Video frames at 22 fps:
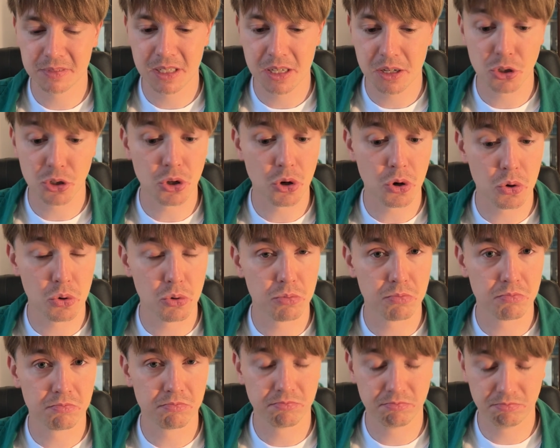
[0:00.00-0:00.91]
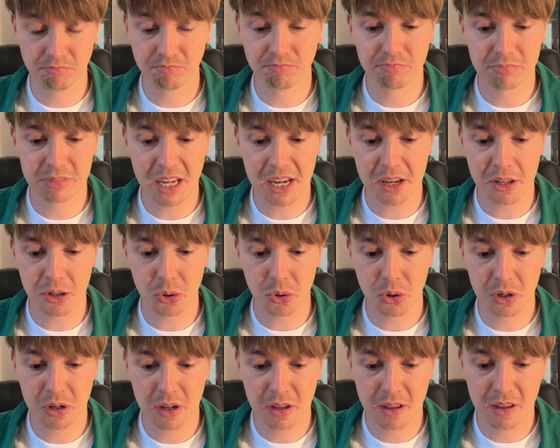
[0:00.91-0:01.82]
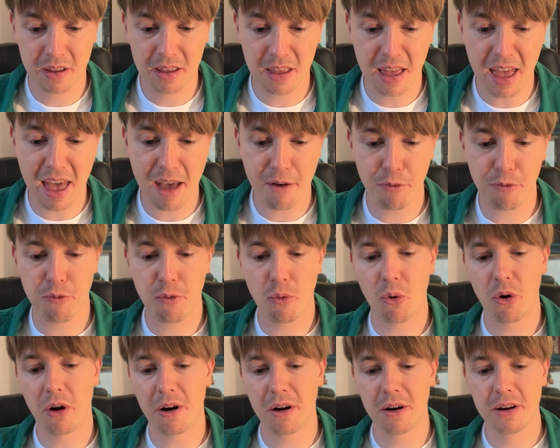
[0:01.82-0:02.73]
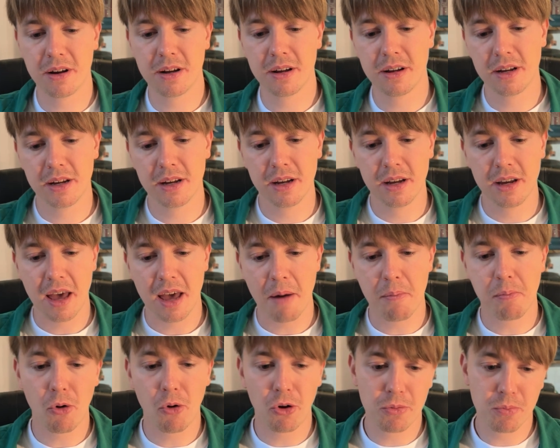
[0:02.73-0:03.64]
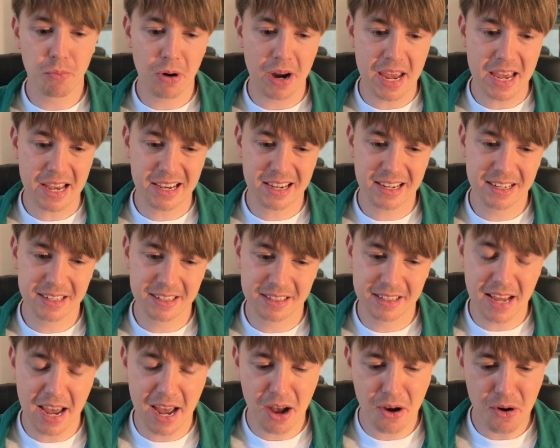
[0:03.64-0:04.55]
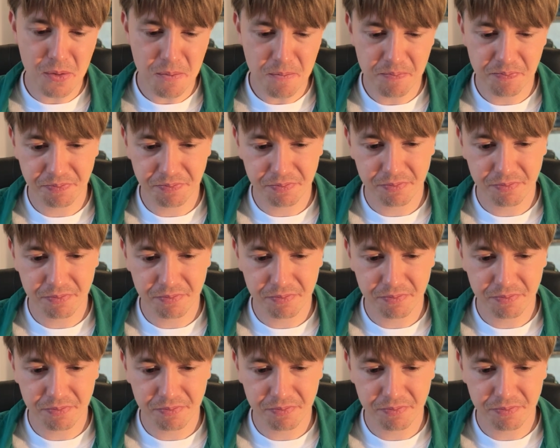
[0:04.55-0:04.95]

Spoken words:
So take a look. f4, a pawn break. Now,